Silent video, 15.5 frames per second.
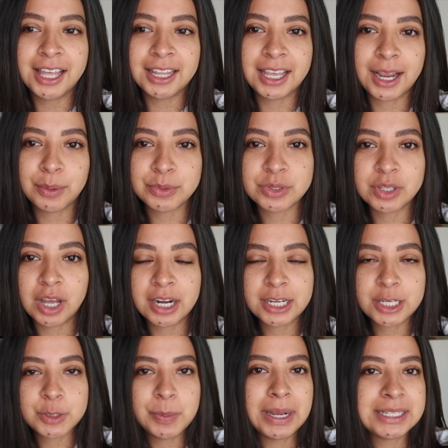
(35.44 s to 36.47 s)
Like, I was not
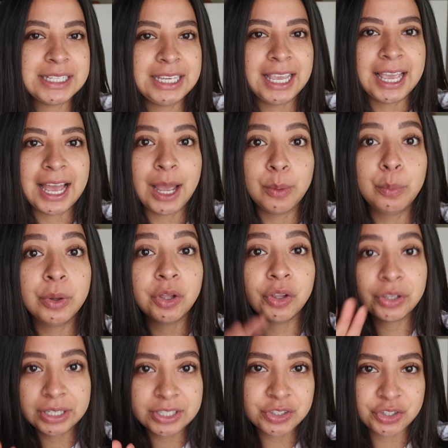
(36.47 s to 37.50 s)
expecting it. I will
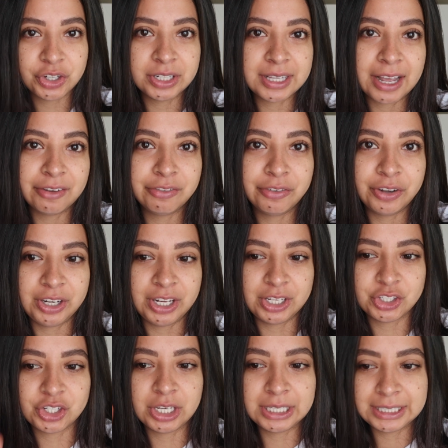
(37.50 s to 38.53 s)
insert that
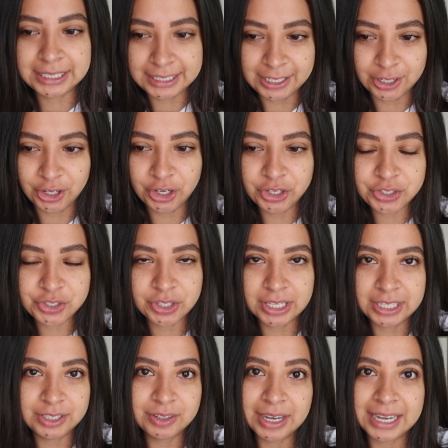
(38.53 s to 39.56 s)
footage here so
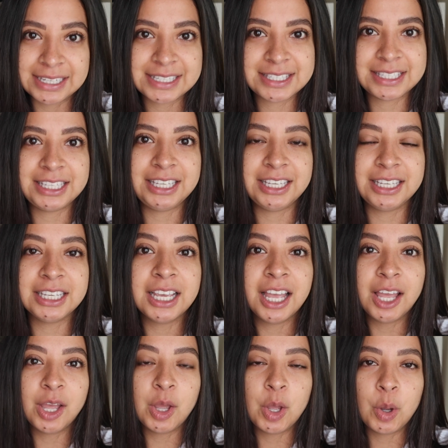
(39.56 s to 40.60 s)
that you guys see
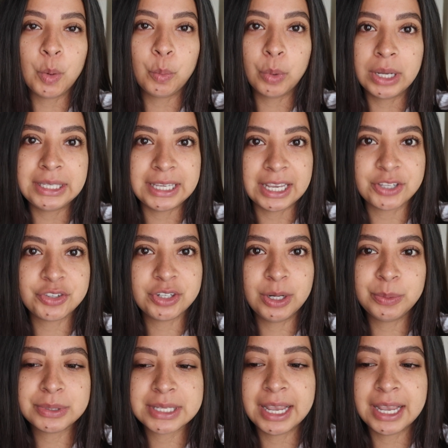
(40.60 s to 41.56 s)
what yesterday was